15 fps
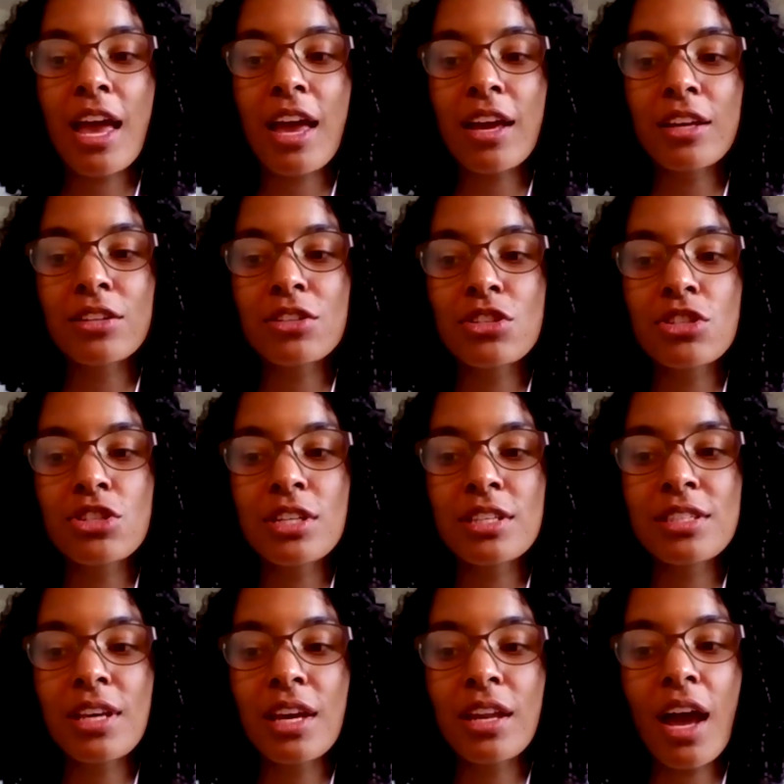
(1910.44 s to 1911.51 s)
And
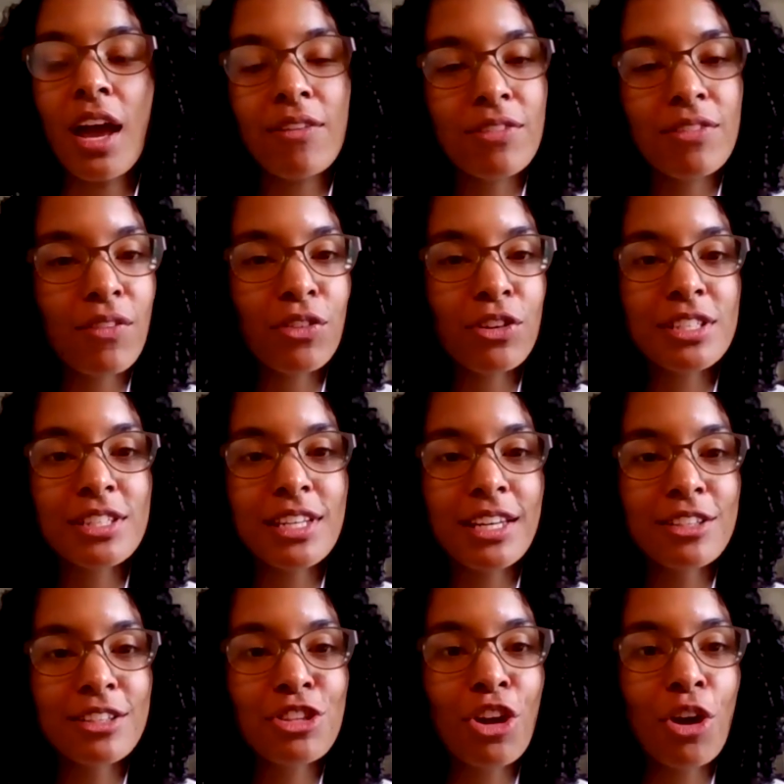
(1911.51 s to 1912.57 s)
she said, I have never
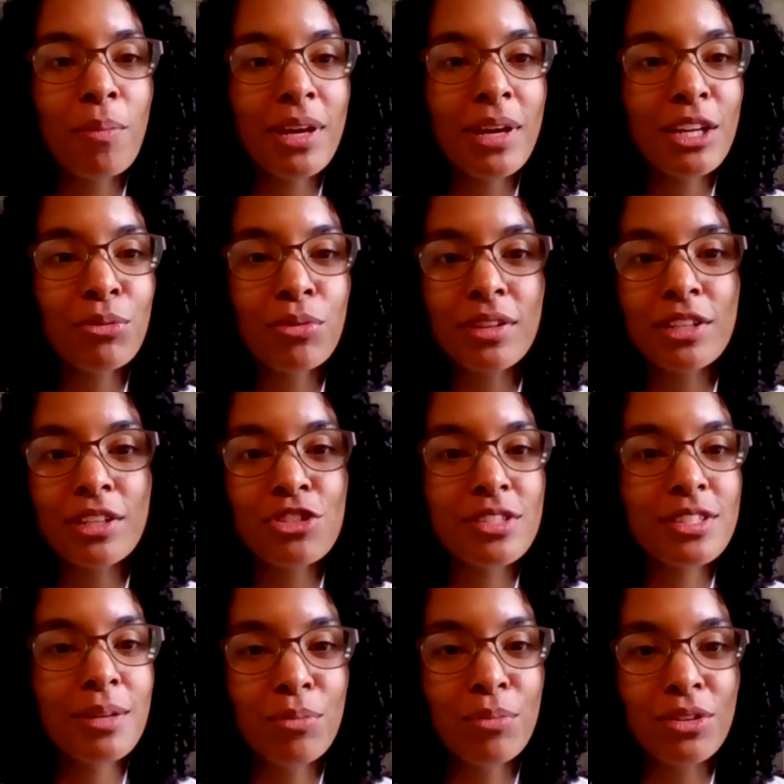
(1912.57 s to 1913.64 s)
seen so many
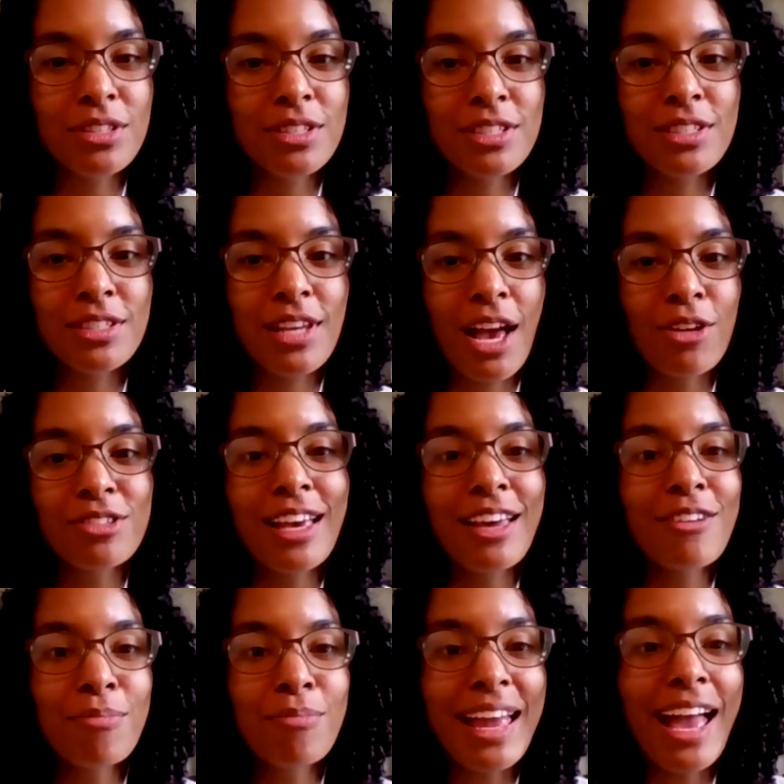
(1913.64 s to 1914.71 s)
religious symbols
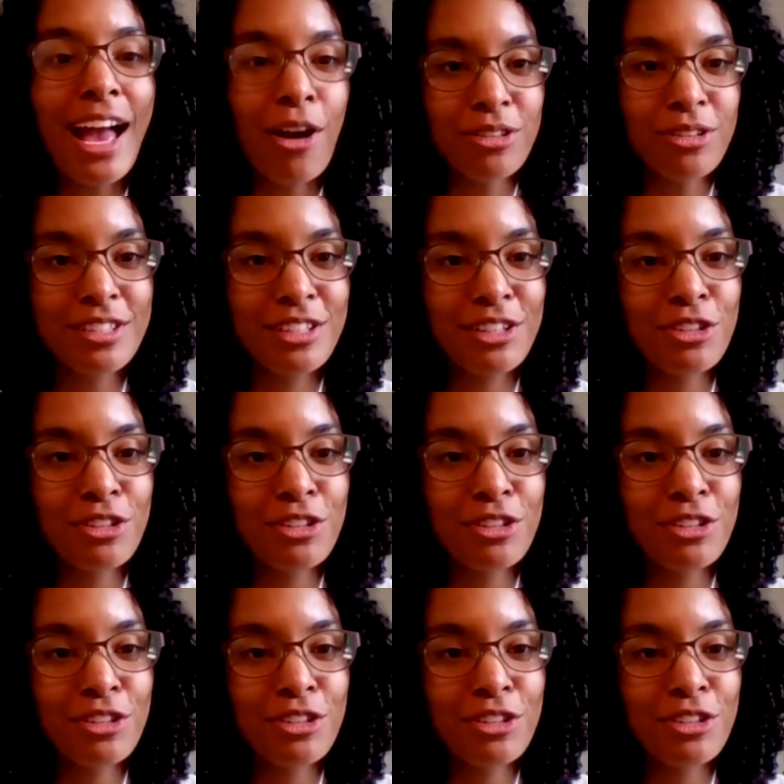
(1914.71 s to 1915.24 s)
outside of my house.